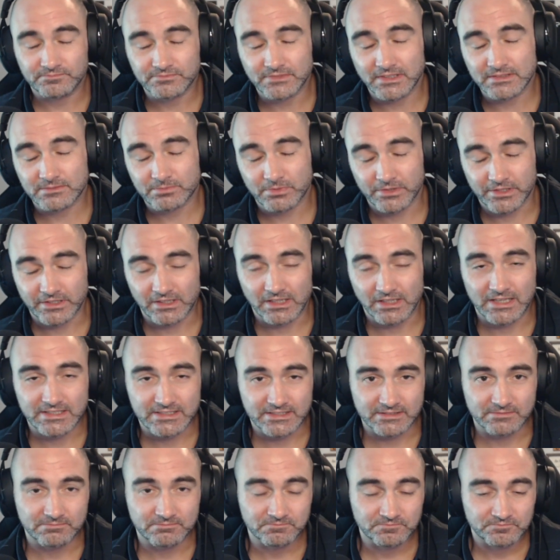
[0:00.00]
That's pretty
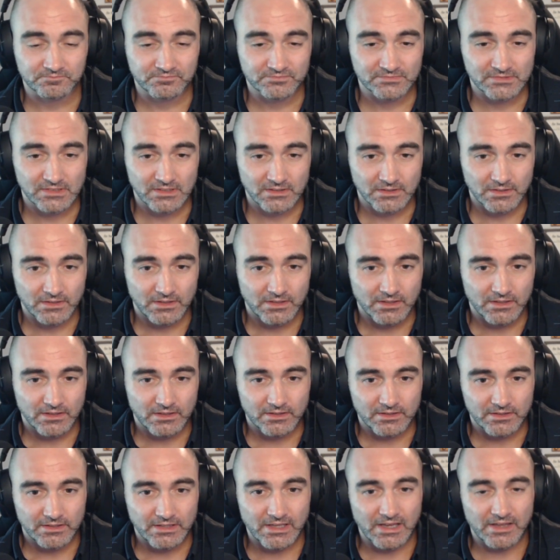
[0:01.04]
classy. Paste it.
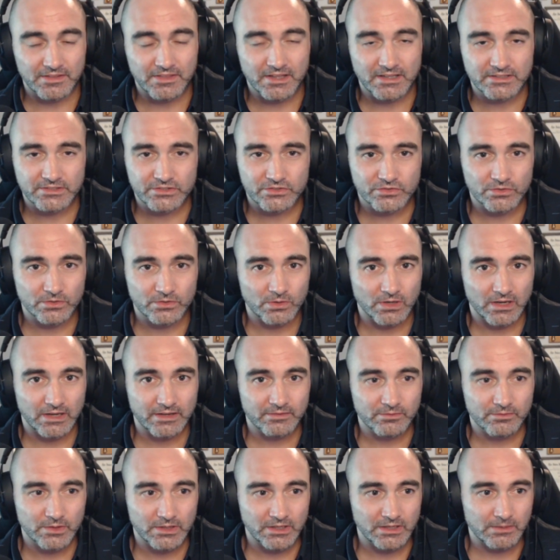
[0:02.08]
Yeah, that's true. I
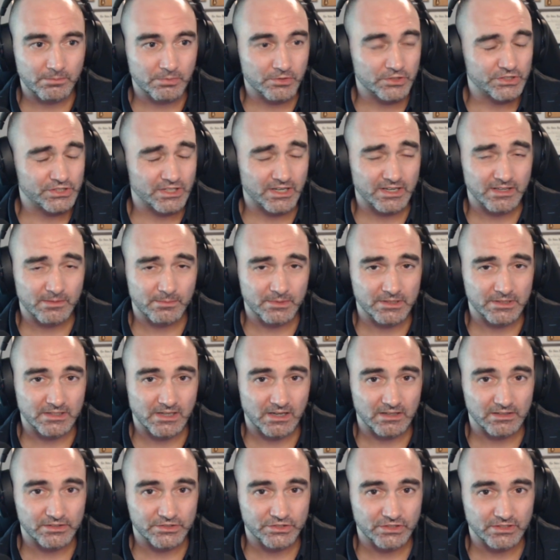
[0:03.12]
really appreciate him
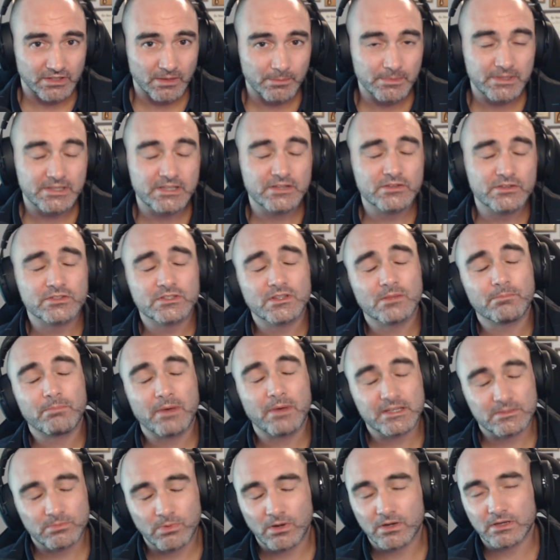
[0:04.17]
acknowledging. I mean, here's the
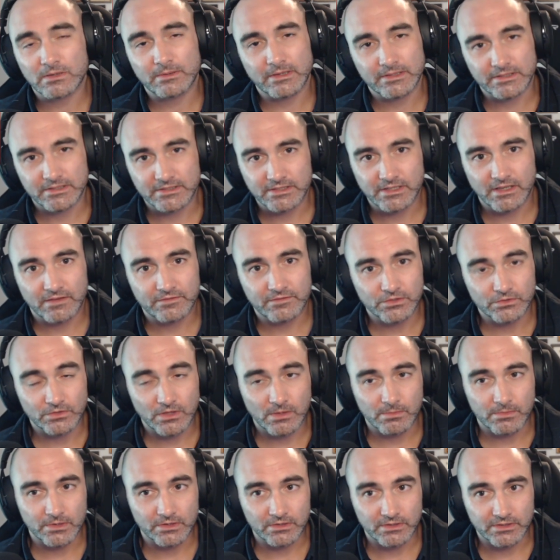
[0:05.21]
best part about the TF2
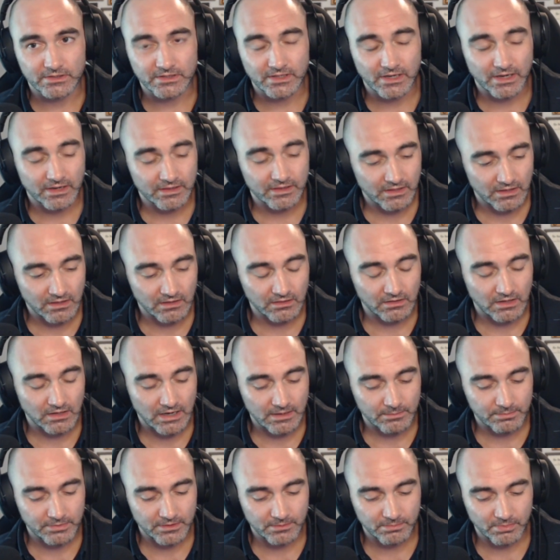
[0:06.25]
community that I think a lot
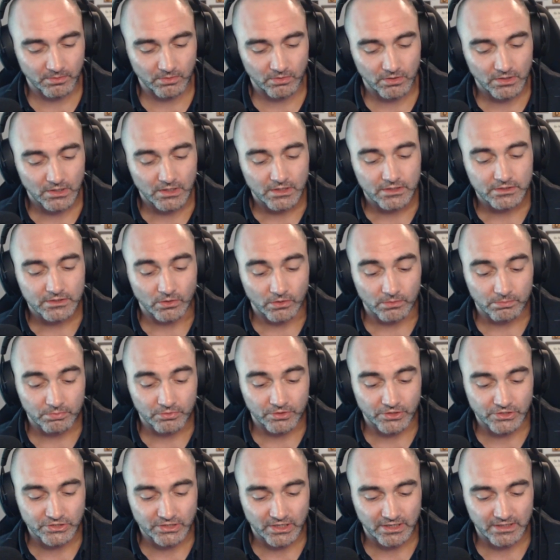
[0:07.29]
of people don't
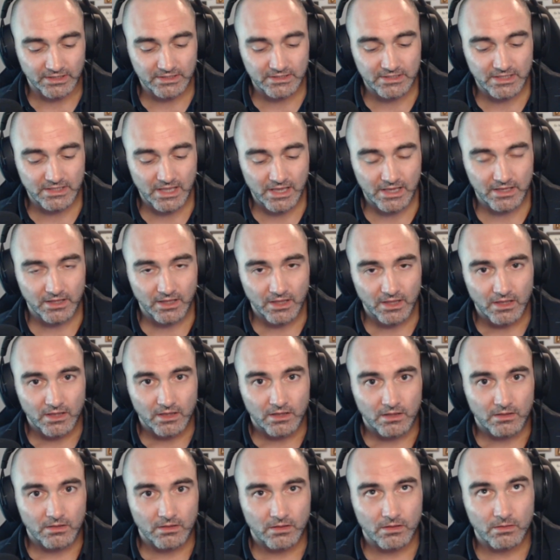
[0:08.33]
appreciate is that
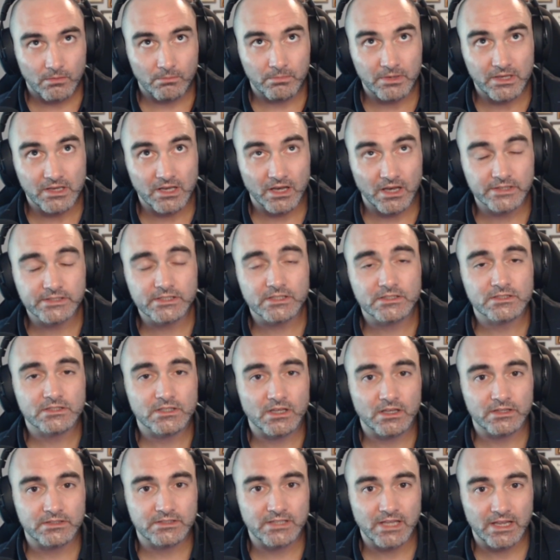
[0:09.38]
because it's
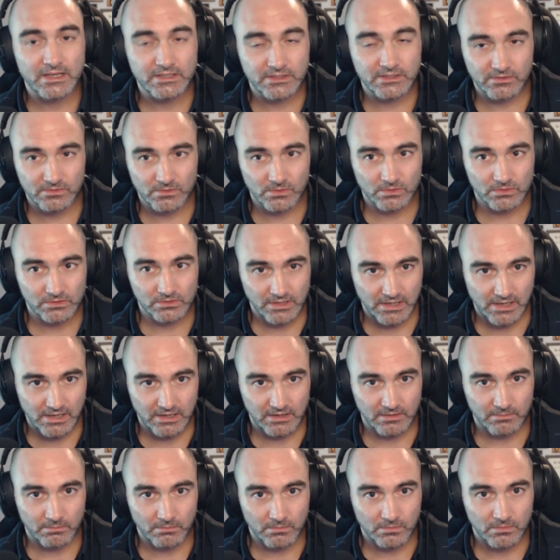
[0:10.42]
a 10 year old
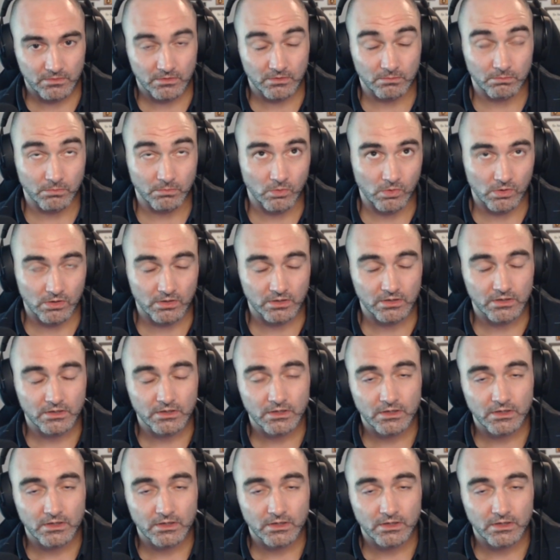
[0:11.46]
game or more,